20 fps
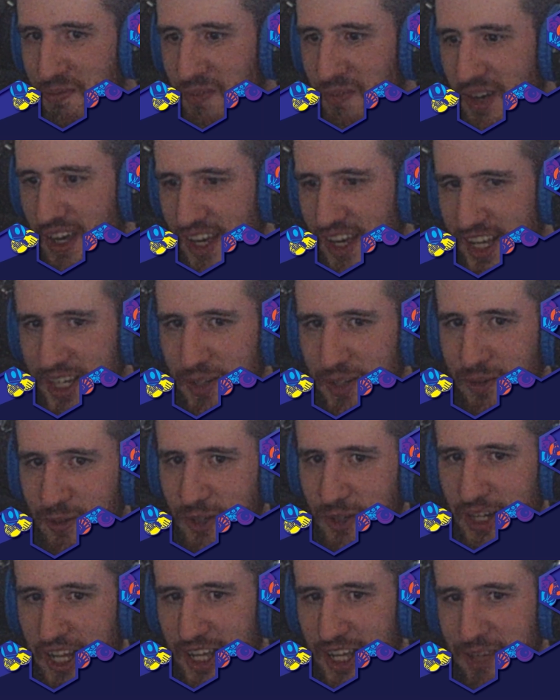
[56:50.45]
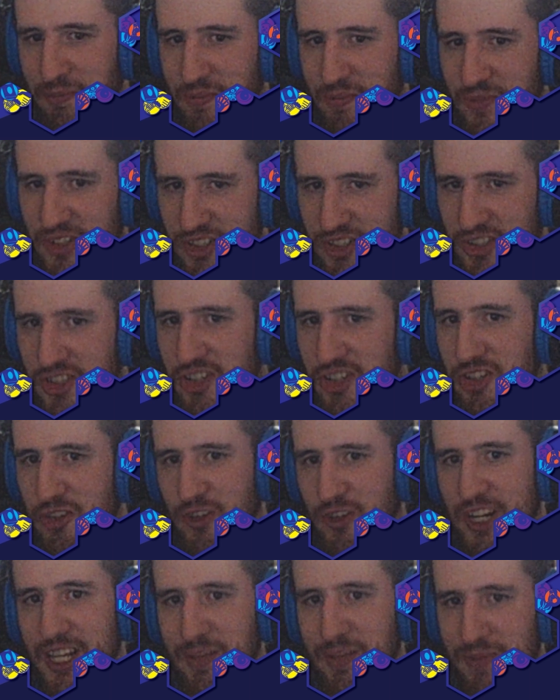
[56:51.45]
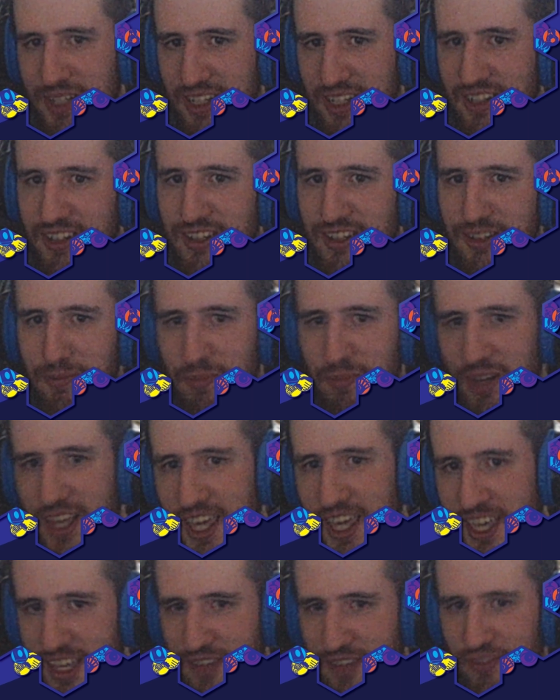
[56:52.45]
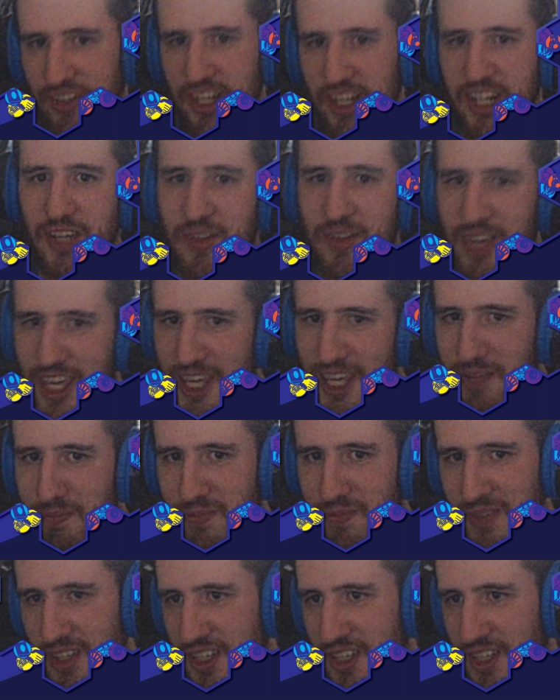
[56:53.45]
by when I'm just streaming, playing a video game,